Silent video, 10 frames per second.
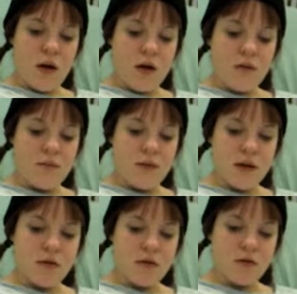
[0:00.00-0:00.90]
um,
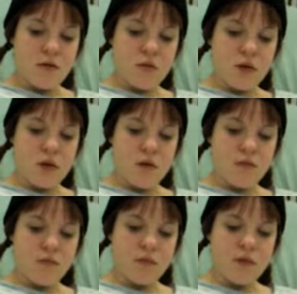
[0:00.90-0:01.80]
end the school year,
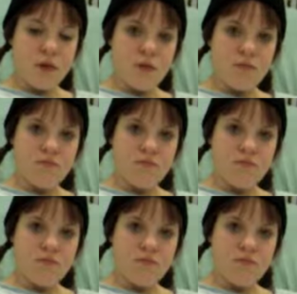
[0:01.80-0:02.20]
you know?